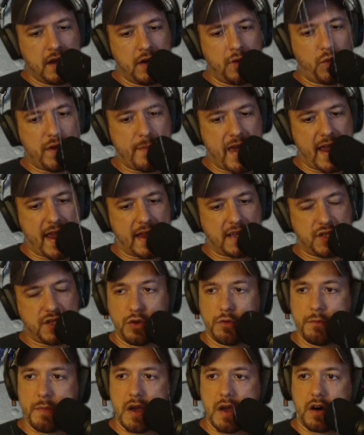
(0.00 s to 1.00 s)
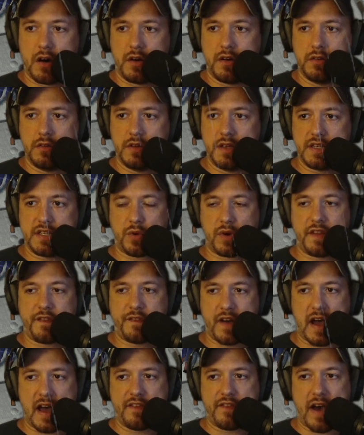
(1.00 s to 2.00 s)
We made 2 mil in
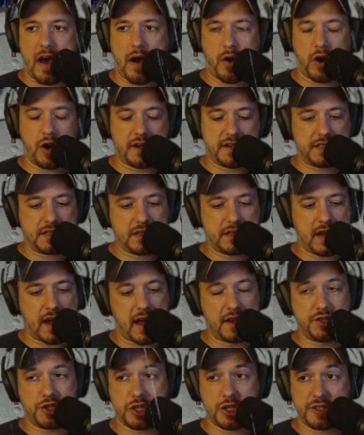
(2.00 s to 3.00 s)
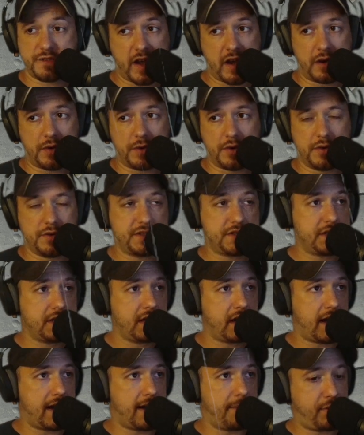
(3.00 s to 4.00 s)
25 hours, just fire runes,
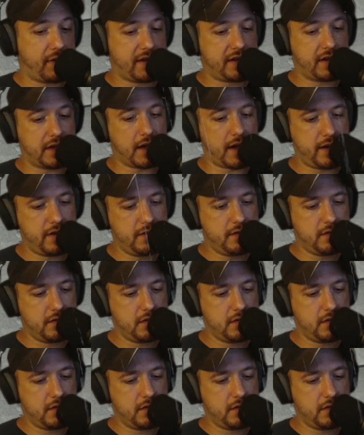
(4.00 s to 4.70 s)
pretty good.